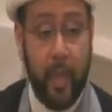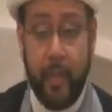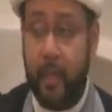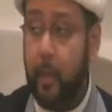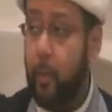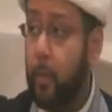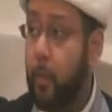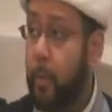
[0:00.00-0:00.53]

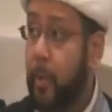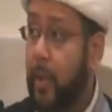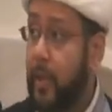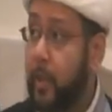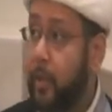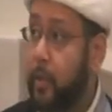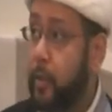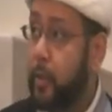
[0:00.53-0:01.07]
that, what we're
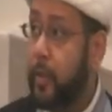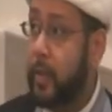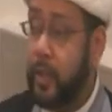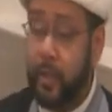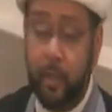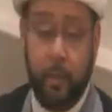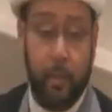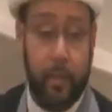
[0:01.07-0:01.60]
planning on doing
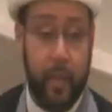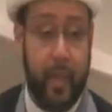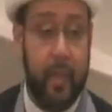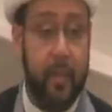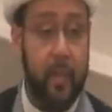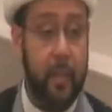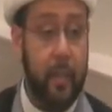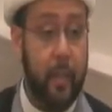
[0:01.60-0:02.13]
is
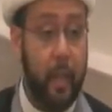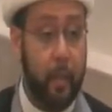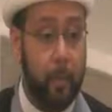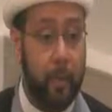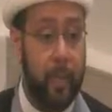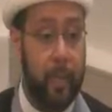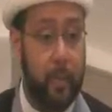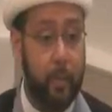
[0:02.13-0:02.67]
creating a
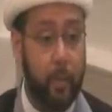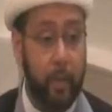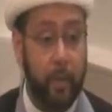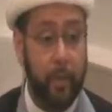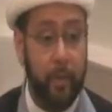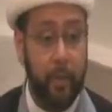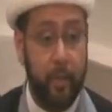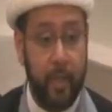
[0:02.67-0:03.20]
place
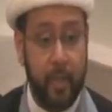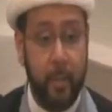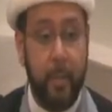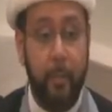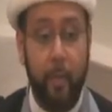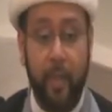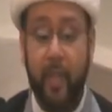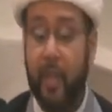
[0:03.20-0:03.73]
where these
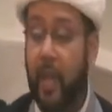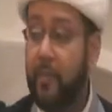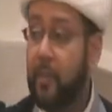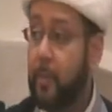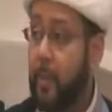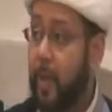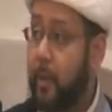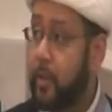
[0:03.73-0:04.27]
people can have
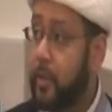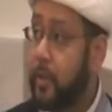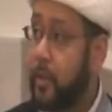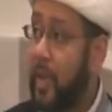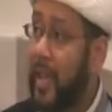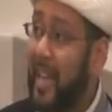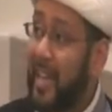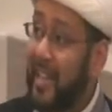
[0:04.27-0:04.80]
some houses.
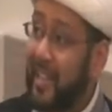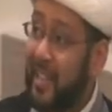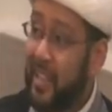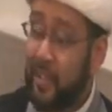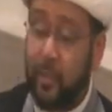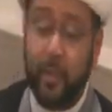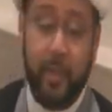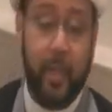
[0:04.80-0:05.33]

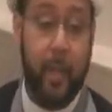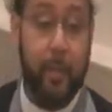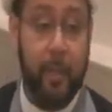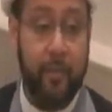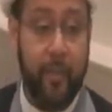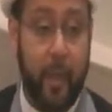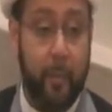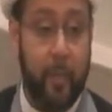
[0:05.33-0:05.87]
These are the types
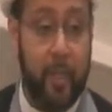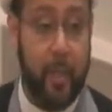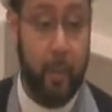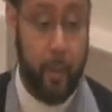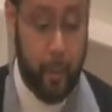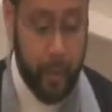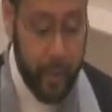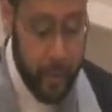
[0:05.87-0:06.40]
of families that
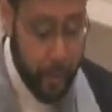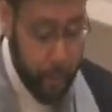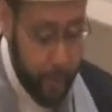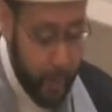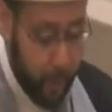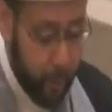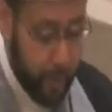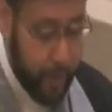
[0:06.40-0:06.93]
we're looking to
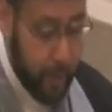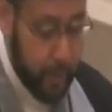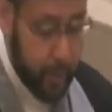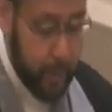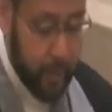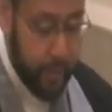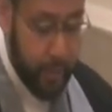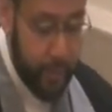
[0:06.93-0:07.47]
relocate
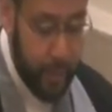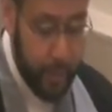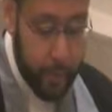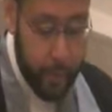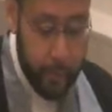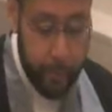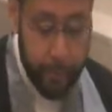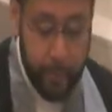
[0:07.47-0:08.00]
into the
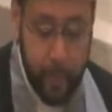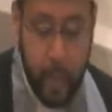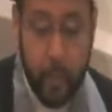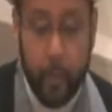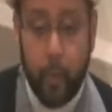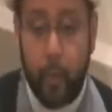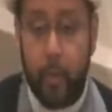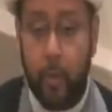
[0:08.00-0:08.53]
village,
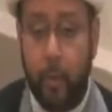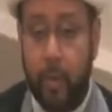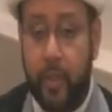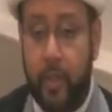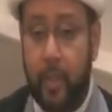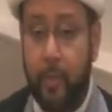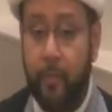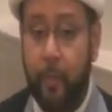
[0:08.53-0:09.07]
those who are in
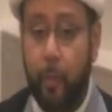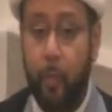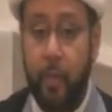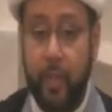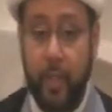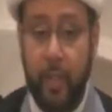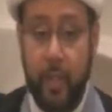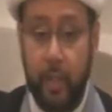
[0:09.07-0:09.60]
some of the
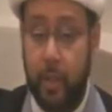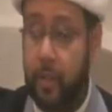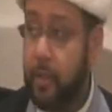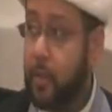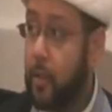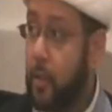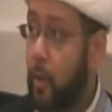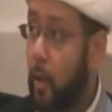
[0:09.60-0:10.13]
worst
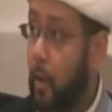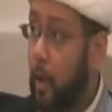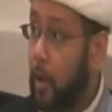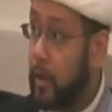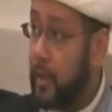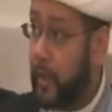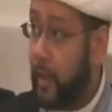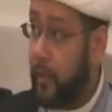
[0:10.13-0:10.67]
conditions
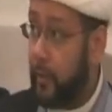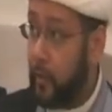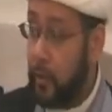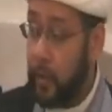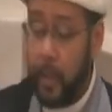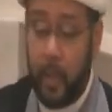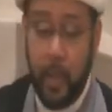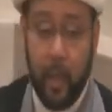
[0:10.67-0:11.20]
altogether.
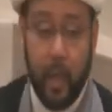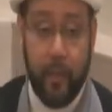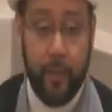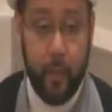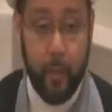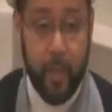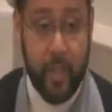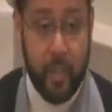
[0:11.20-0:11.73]
A
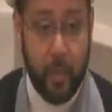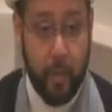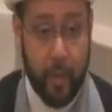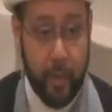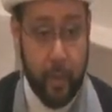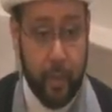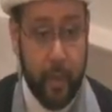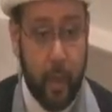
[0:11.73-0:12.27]
few months ago, I
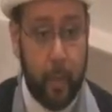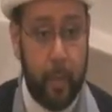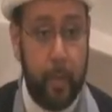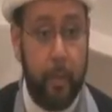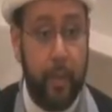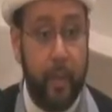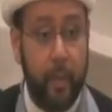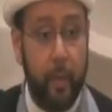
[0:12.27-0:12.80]
took the
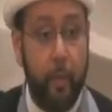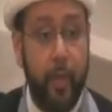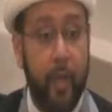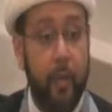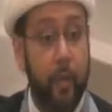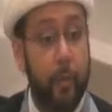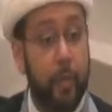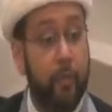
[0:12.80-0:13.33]
opportunity to go
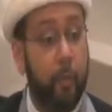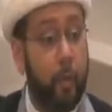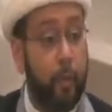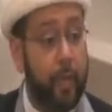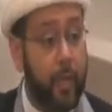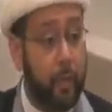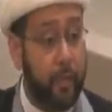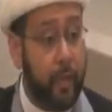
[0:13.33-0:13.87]
down, and before
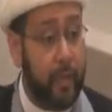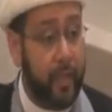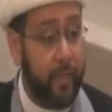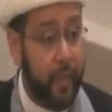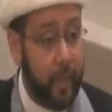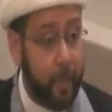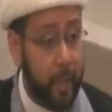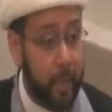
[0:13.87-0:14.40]
we agreed to give
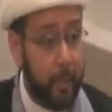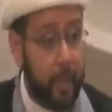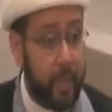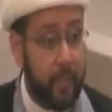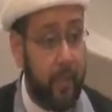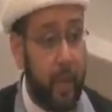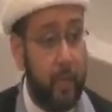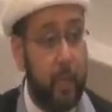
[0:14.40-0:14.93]
anybody a
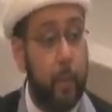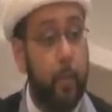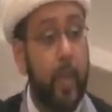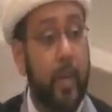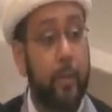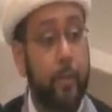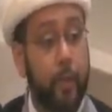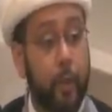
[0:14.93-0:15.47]
piece of housing, we
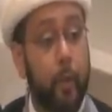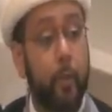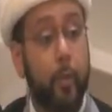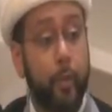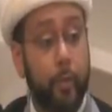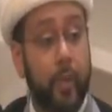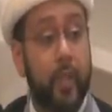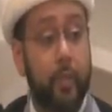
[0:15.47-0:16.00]
actually go and
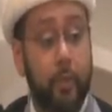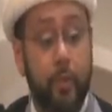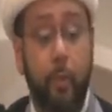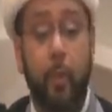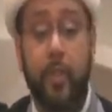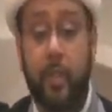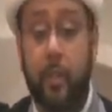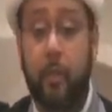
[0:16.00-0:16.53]
we research
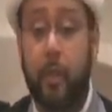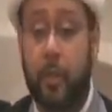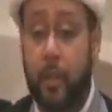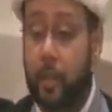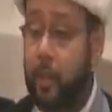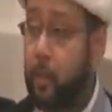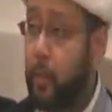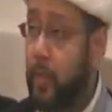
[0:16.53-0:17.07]
what's their
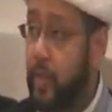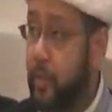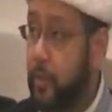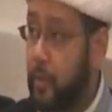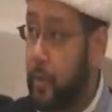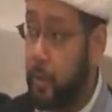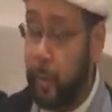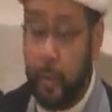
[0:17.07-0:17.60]
condition, what's their
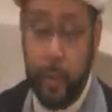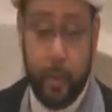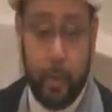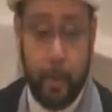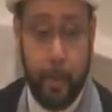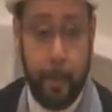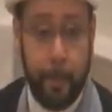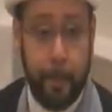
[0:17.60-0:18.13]
situation.
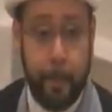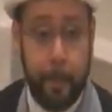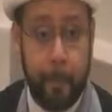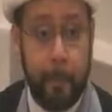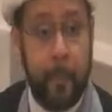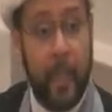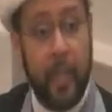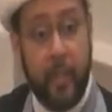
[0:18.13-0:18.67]

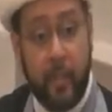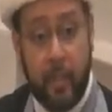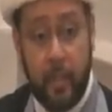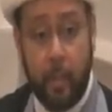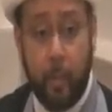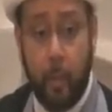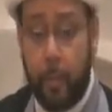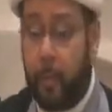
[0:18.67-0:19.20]
And this
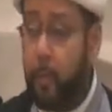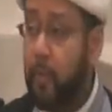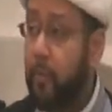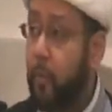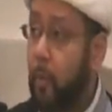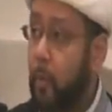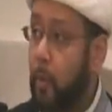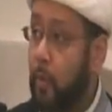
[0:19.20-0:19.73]
is a woman with
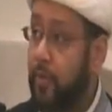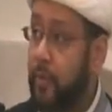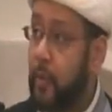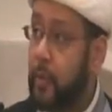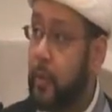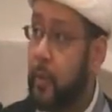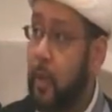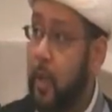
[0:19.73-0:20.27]
4
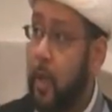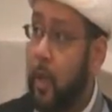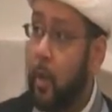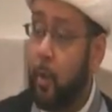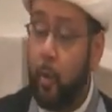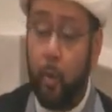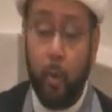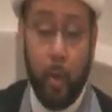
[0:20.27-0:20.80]
orphans
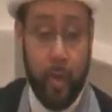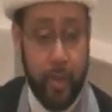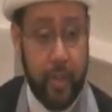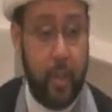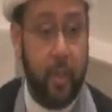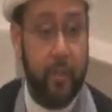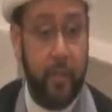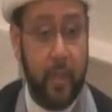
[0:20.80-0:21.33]
who
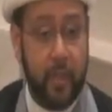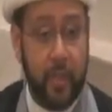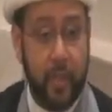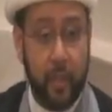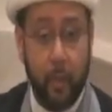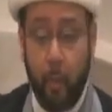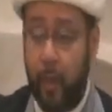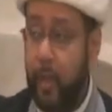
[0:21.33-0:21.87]
herself is
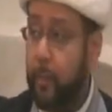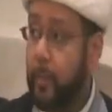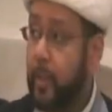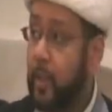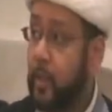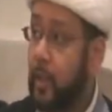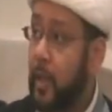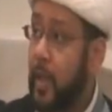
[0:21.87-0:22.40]
sick quite a
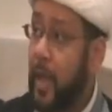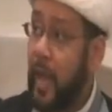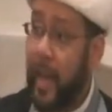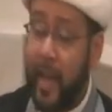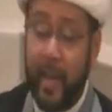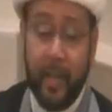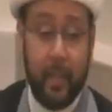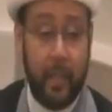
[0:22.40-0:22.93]
bit.
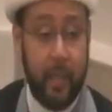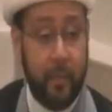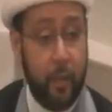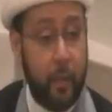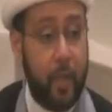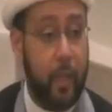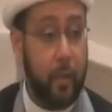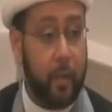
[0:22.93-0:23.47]
And if
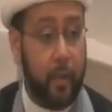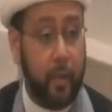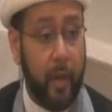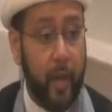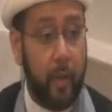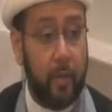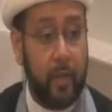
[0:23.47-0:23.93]
you take a look at her house,